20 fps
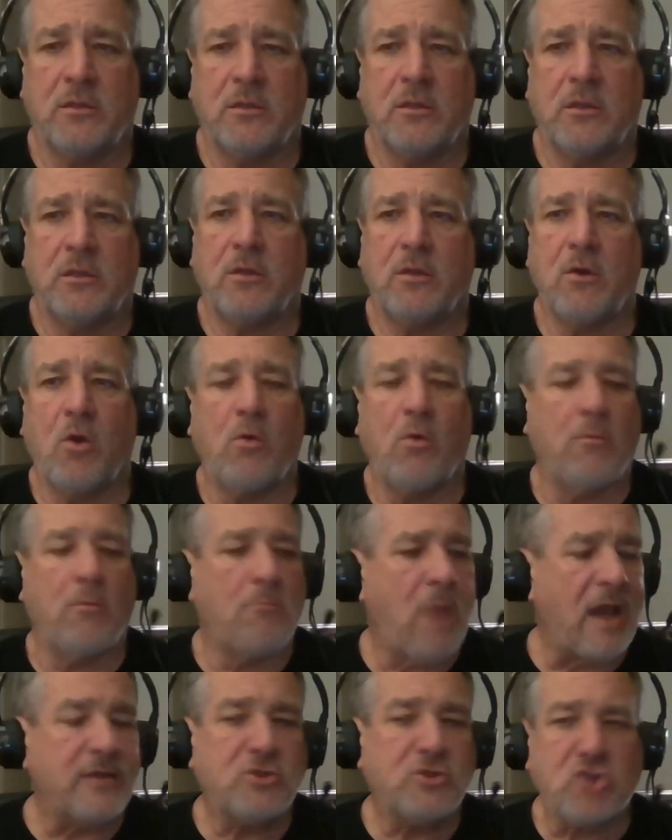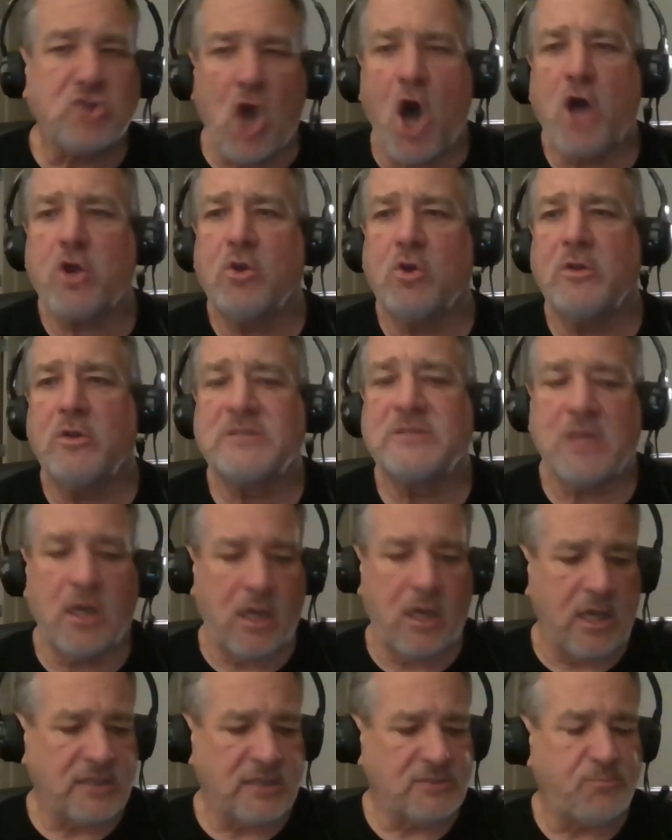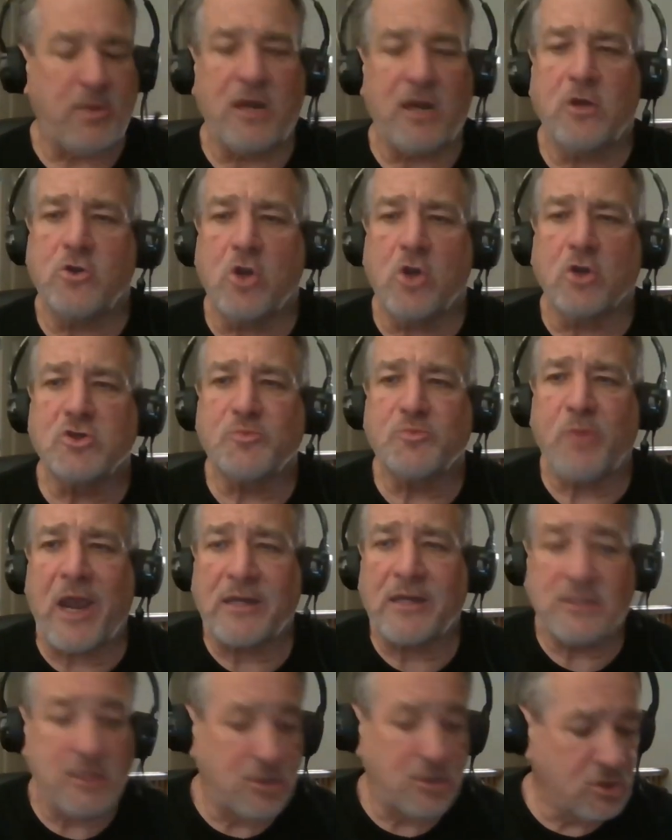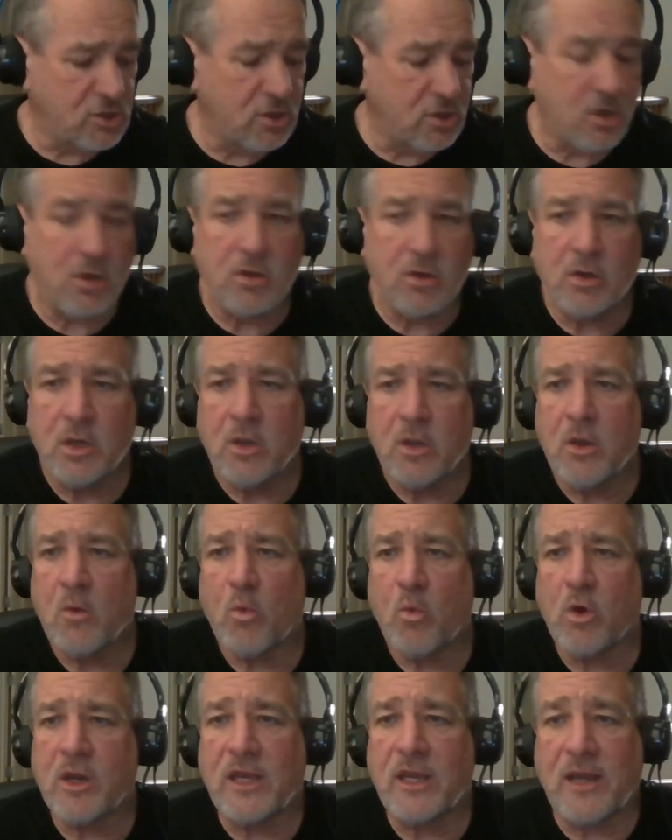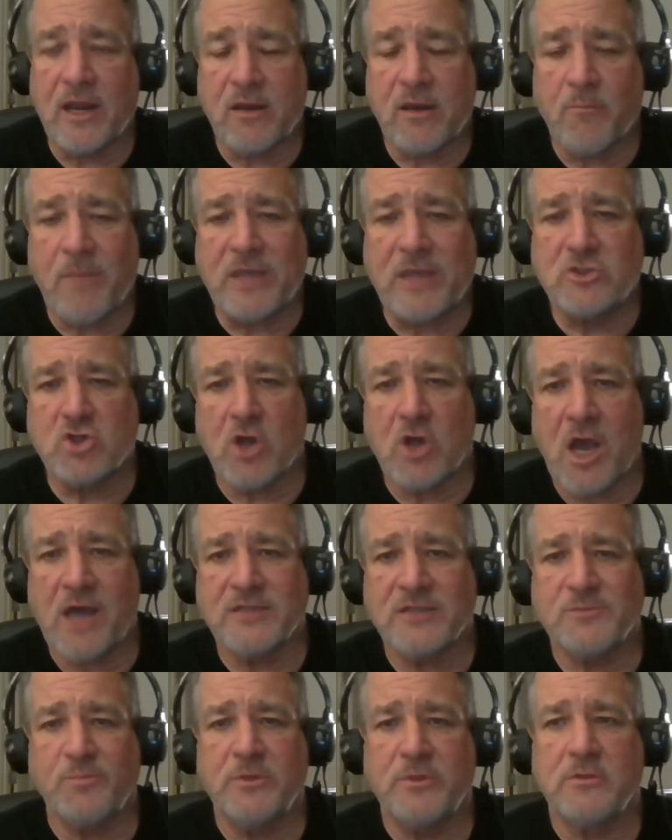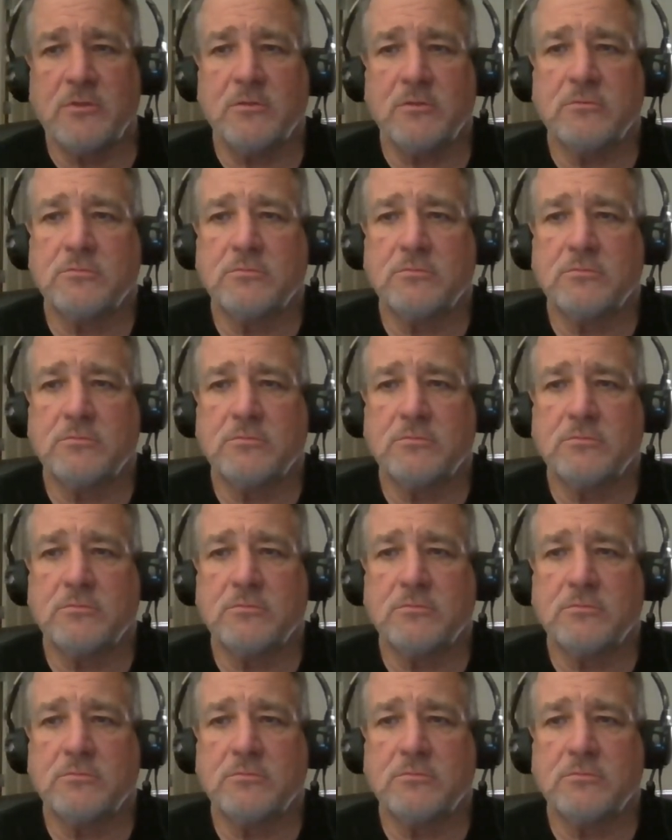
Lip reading: You know, my daughter has been a nurse practitioner working at a major hospital.